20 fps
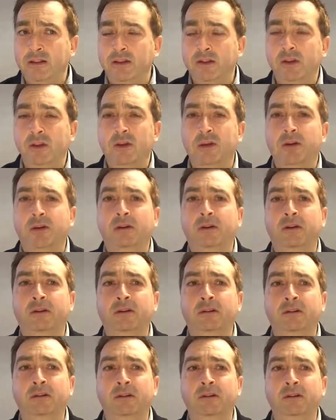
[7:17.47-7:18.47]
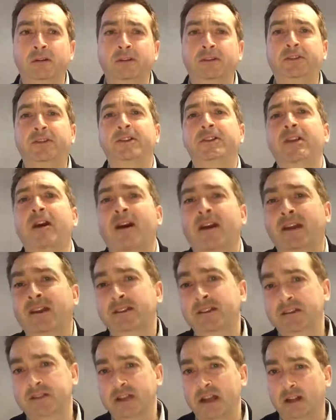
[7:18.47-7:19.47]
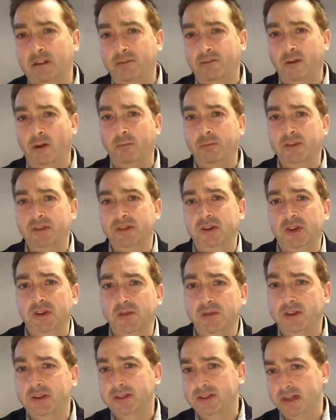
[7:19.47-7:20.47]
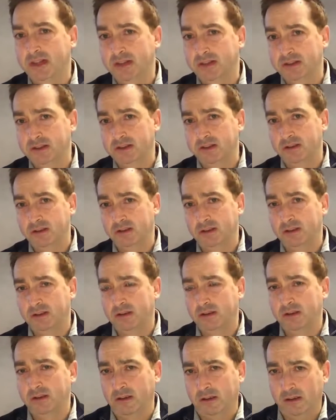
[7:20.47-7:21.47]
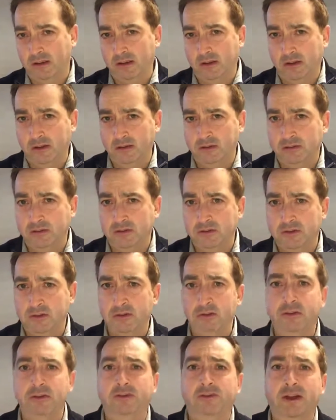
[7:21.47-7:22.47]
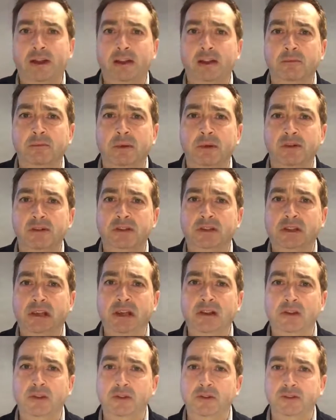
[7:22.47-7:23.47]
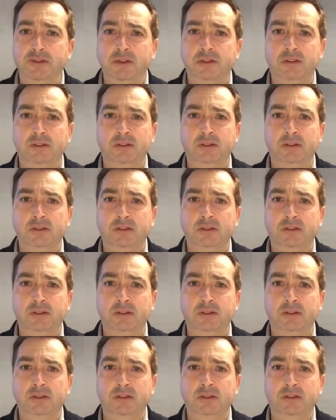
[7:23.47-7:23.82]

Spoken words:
you're denying yourself opportunities to develop skills.